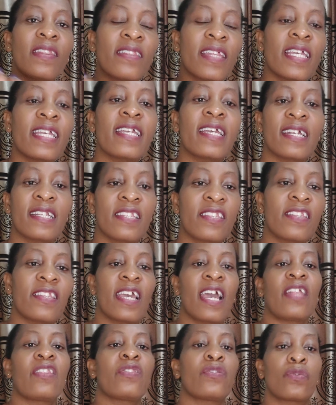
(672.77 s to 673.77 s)

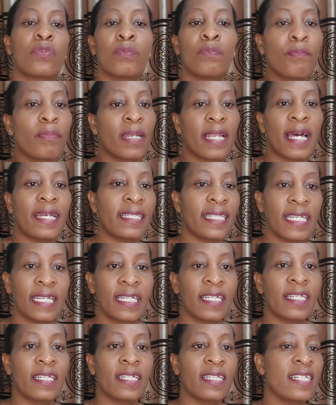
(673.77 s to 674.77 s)
through
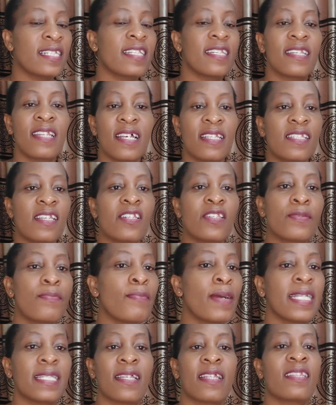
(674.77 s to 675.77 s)
planning. It doesn't
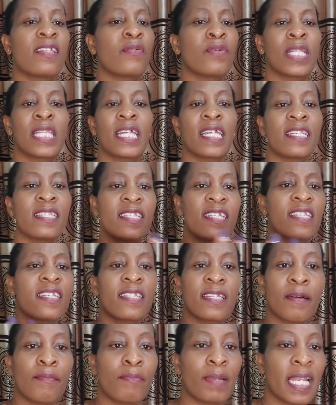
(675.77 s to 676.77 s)
matter the way they
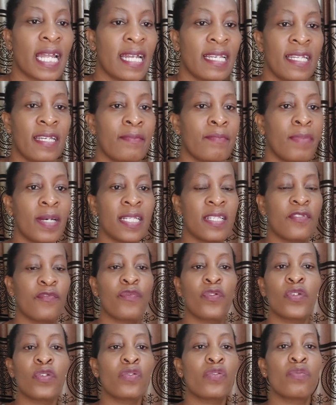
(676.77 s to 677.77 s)
did their planning, but
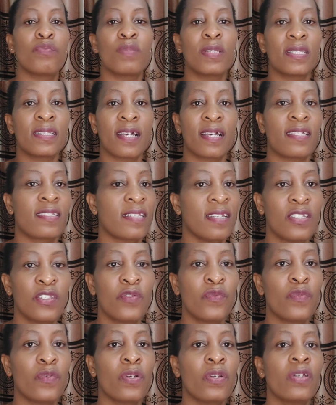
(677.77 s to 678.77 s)
for you to be
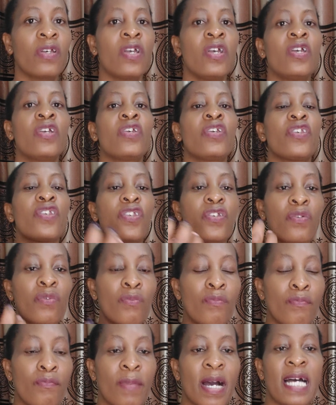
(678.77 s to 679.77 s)
successful,
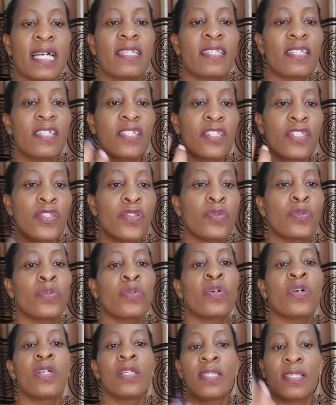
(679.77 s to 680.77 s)
you must
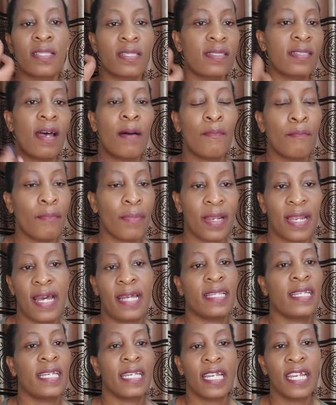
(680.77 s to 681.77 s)
do some
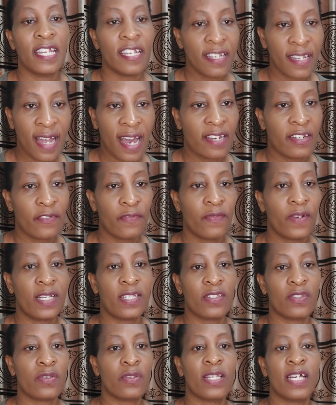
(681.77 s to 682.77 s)
planning in
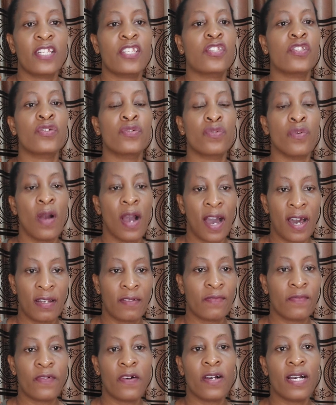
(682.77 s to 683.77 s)
advance, so that you
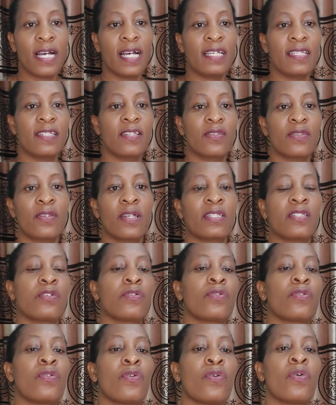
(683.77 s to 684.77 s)
are focused, so that
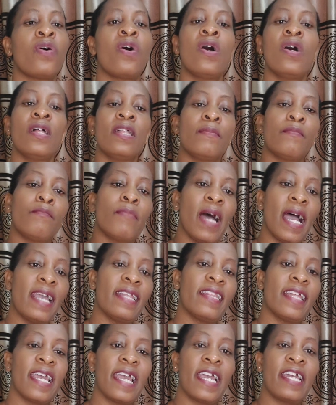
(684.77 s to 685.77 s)
you know
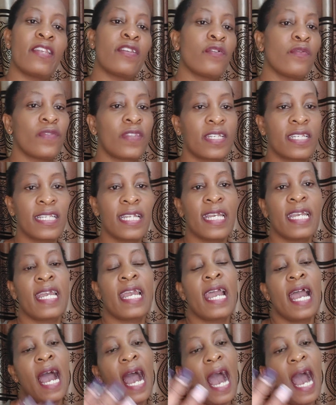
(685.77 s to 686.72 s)
by the end of the day,